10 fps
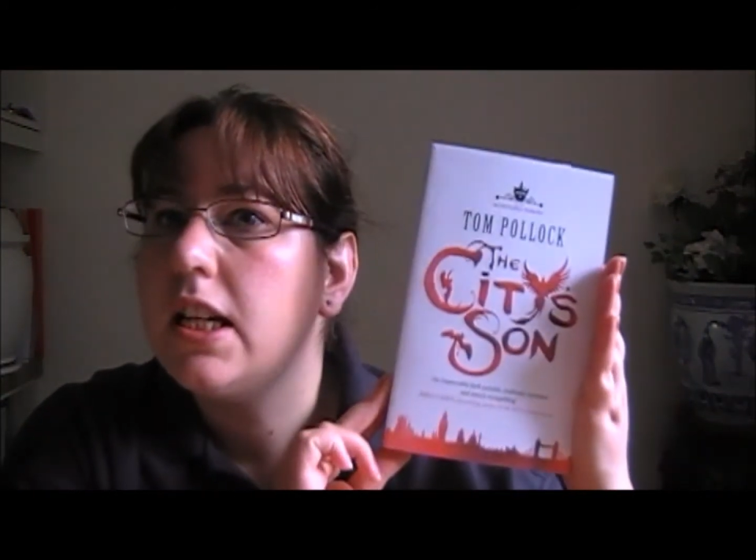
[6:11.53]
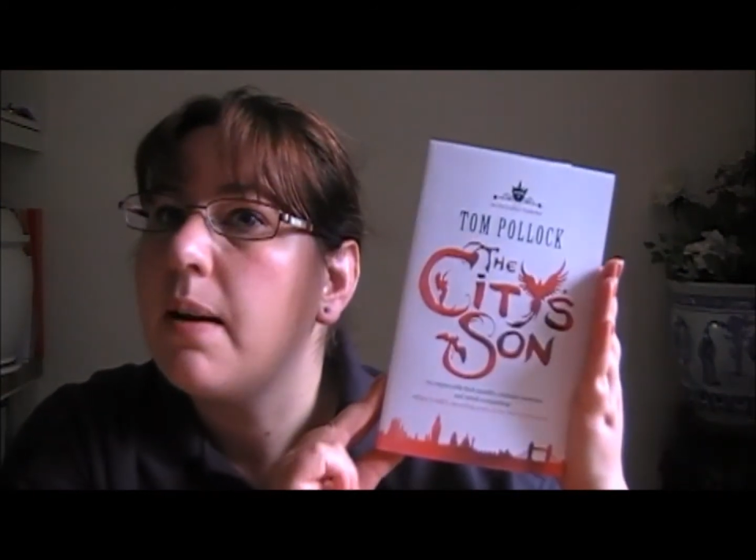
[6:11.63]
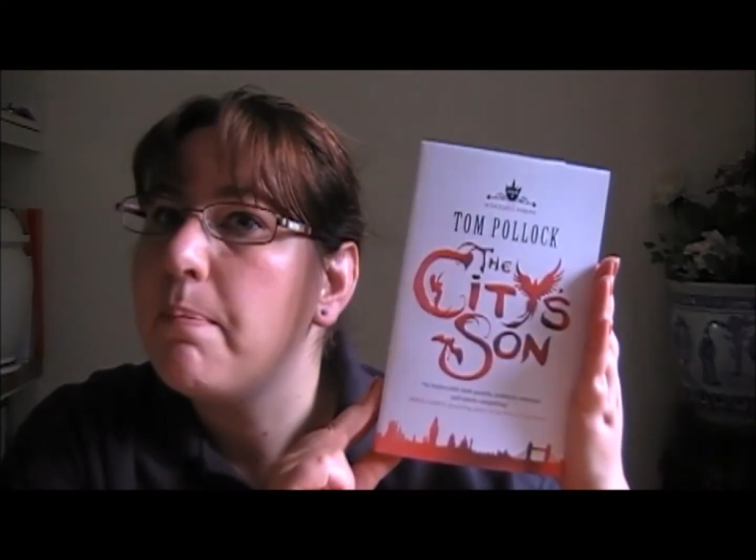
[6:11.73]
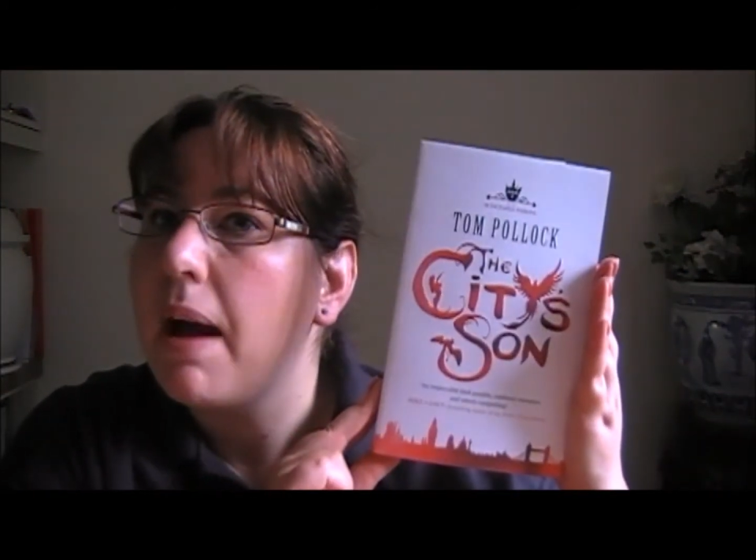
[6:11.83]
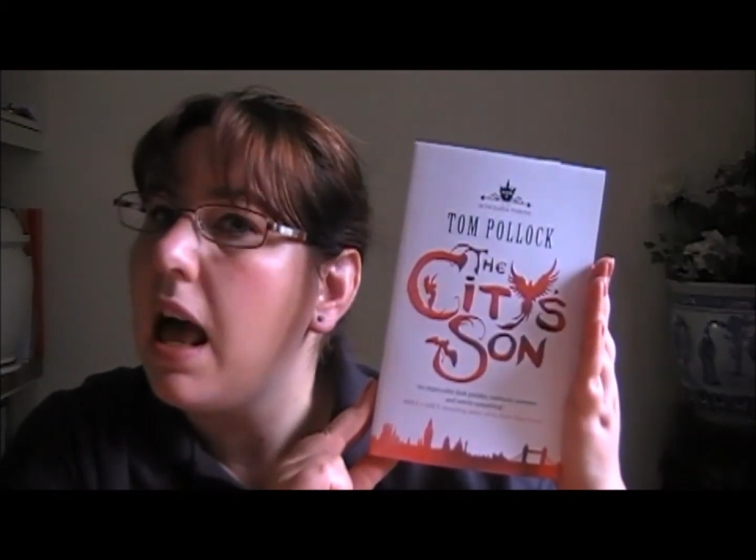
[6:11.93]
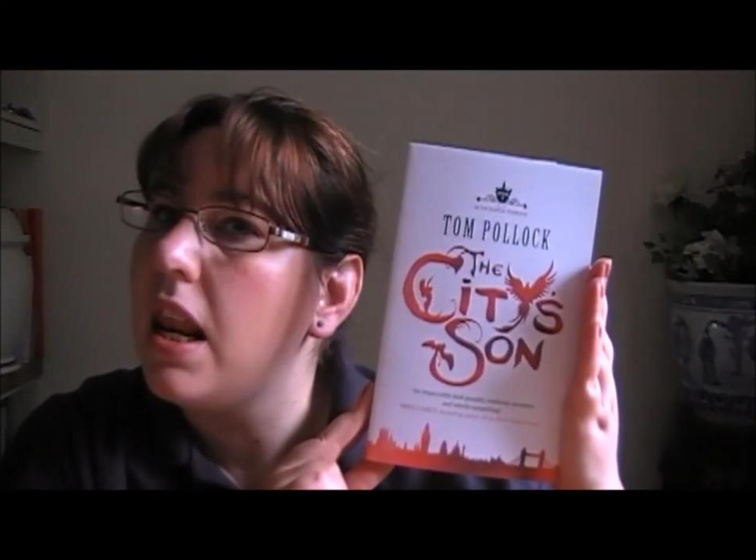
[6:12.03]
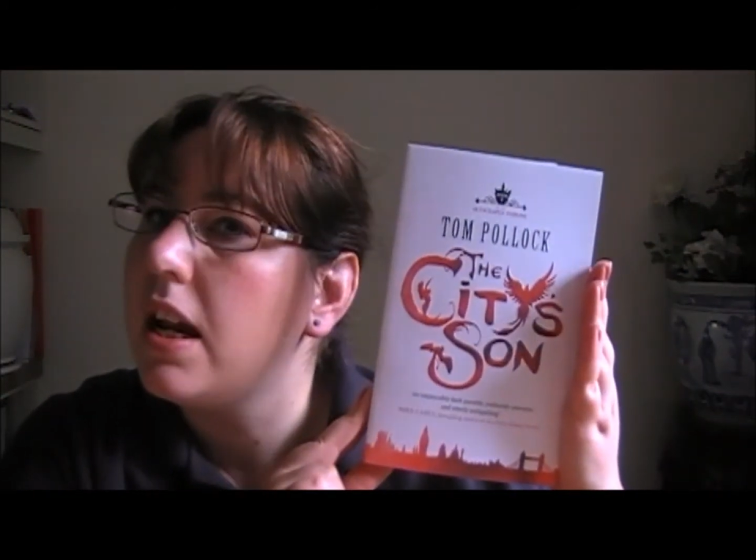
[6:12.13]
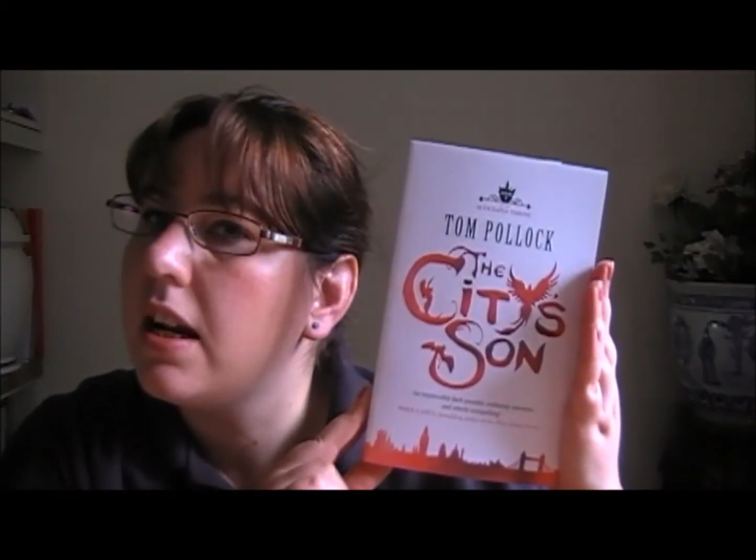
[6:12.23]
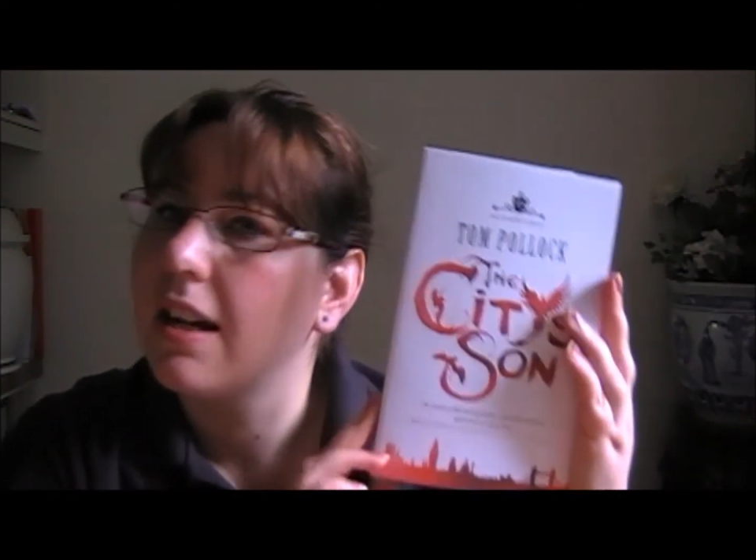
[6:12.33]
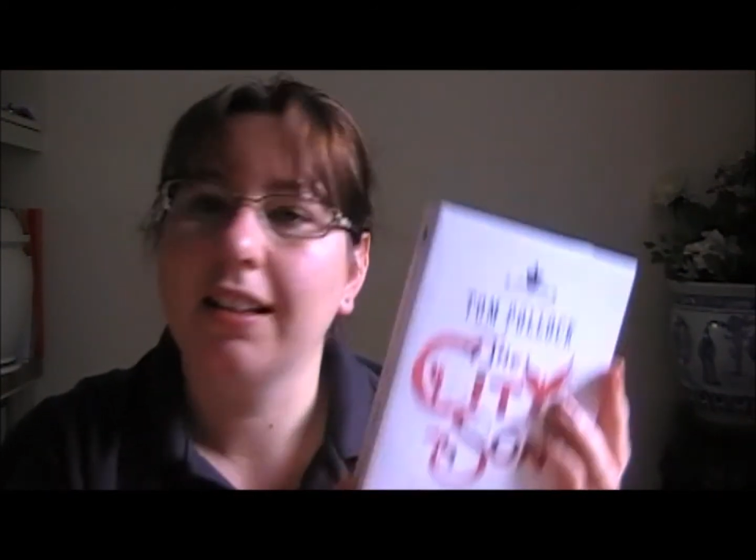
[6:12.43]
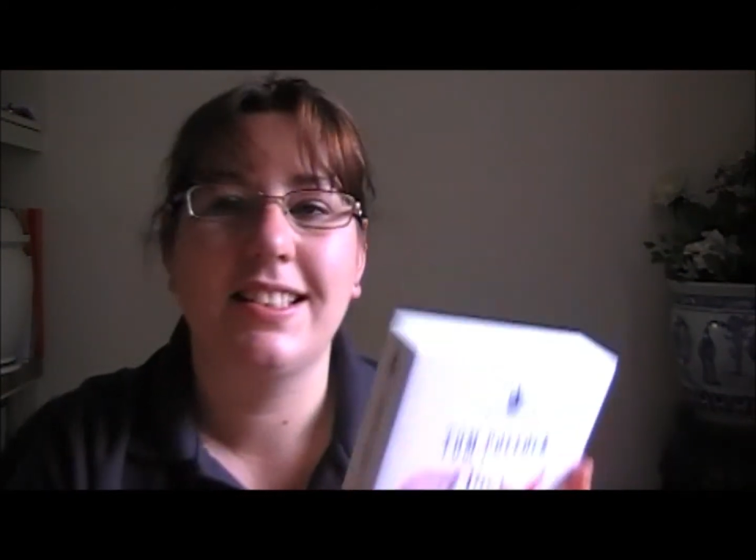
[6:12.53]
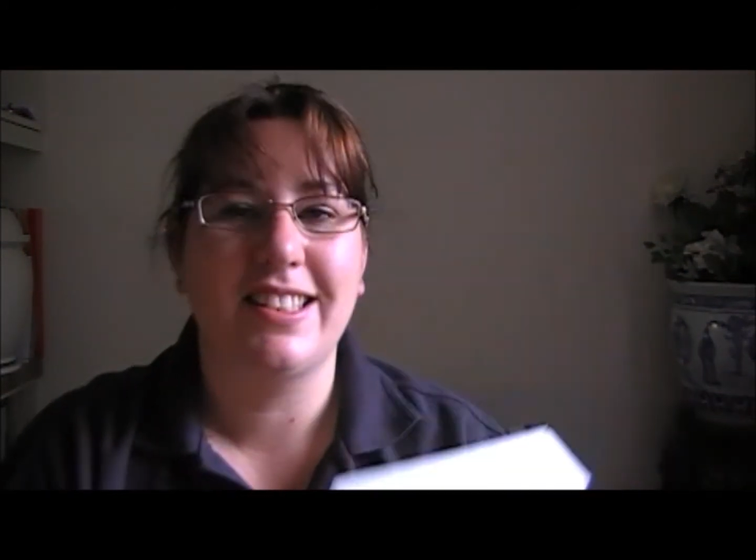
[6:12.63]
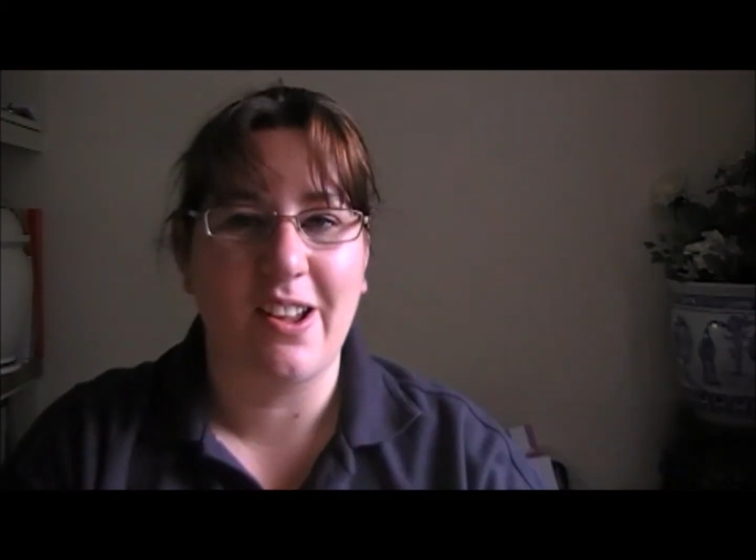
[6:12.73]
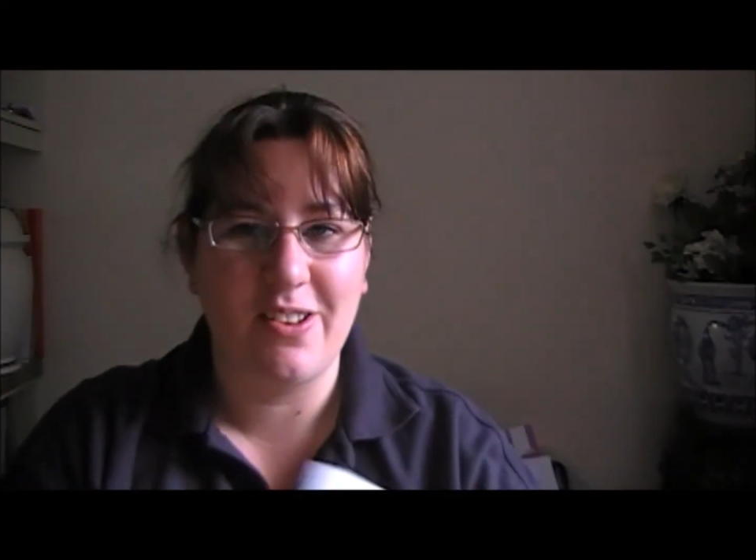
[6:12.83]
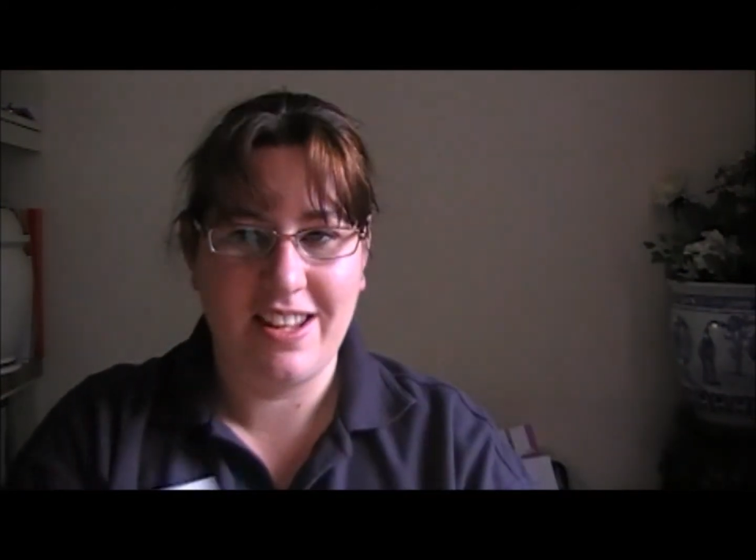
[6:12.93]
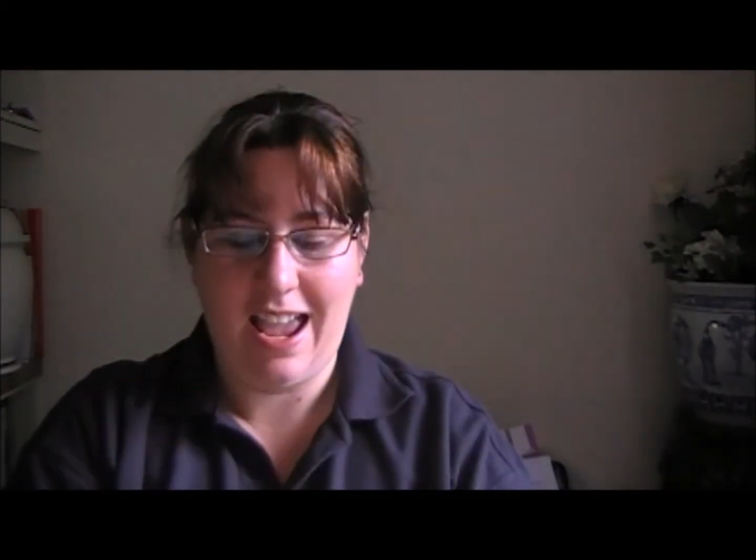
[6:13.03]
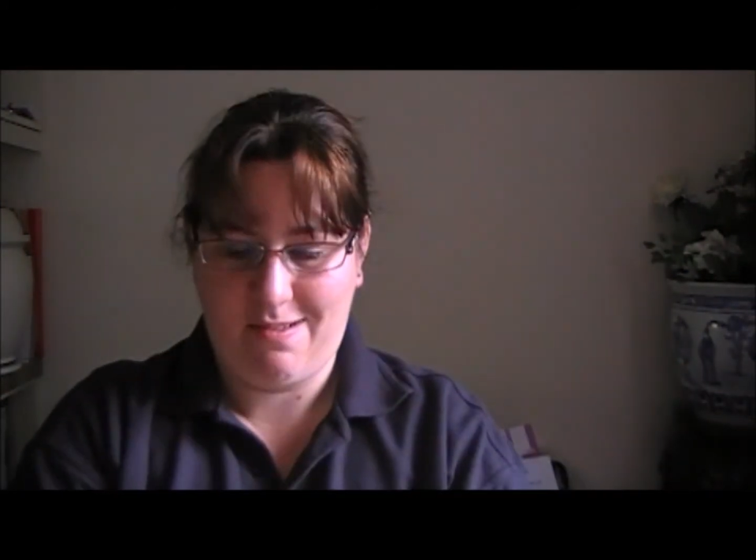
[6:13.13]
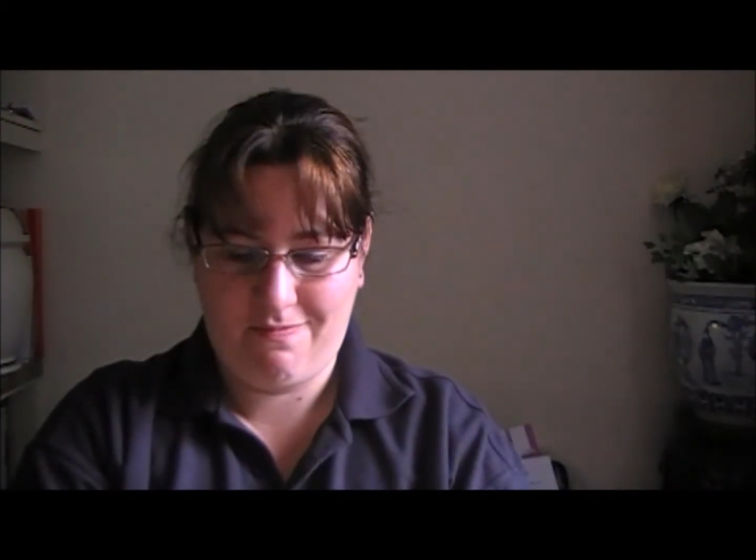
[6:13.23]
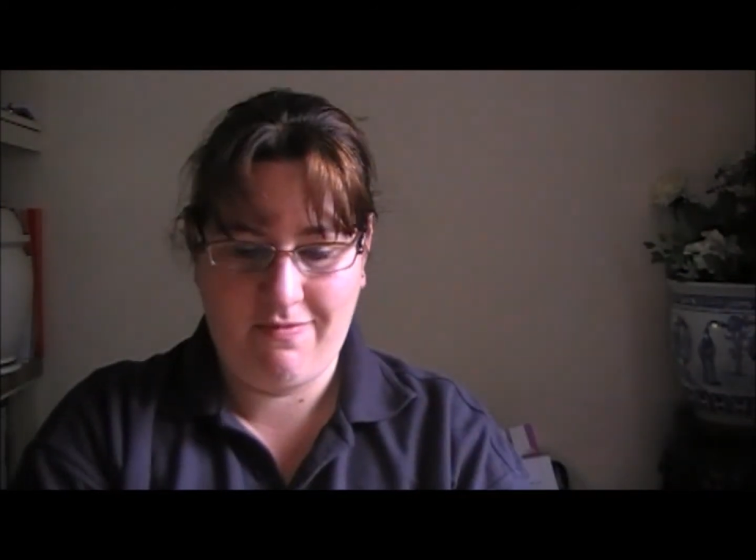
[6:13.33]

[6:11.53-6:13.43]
compelling. So yeah,